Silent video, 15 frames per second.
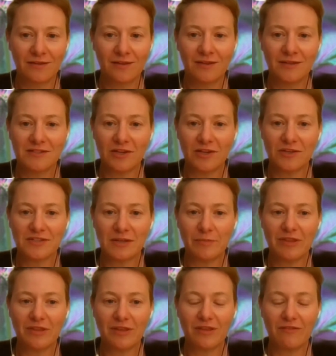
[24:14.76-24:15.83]
So some
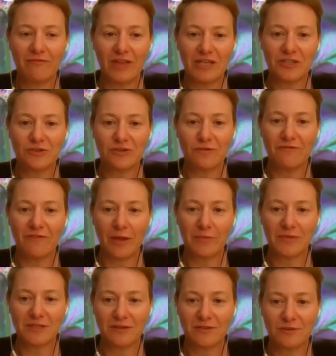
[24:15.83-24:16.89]
of the conventional
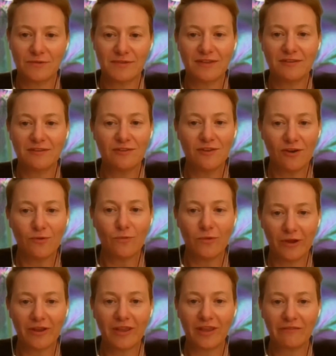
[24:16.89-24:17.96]
pharmaceuticals are not
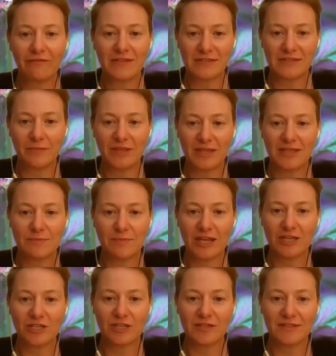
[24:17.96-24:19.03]
working for some of these
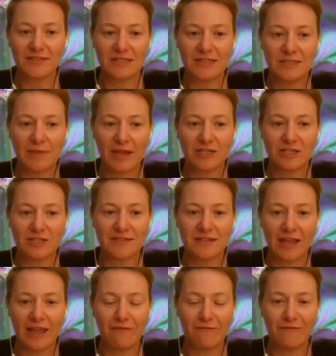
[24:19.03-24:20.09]
patients. These patients
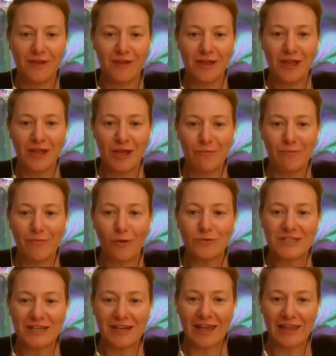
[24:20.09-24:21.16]
have
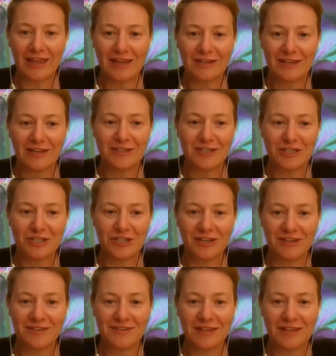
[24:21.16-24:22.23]
multi-layered
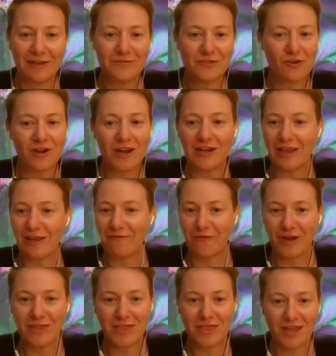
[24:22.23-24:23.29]
conditions. They've tried
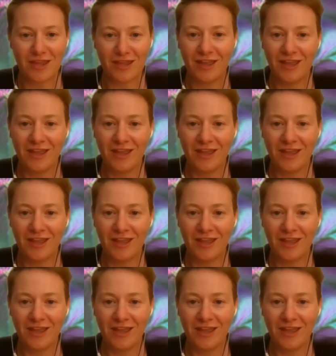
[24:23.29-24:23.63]
everything.